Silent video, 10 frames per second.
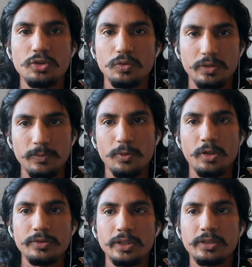over a
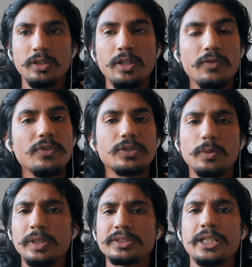project, which will
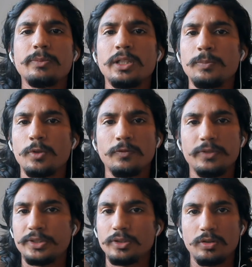be assigned by a
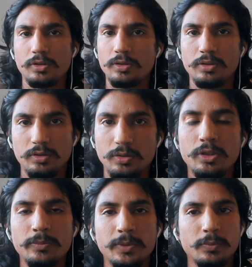professor or
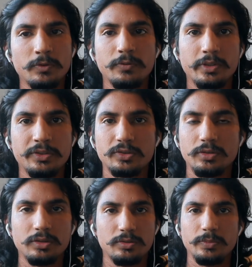on my preference
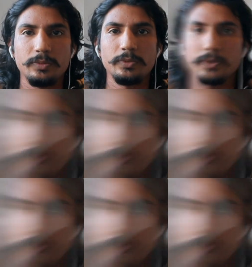also maybe.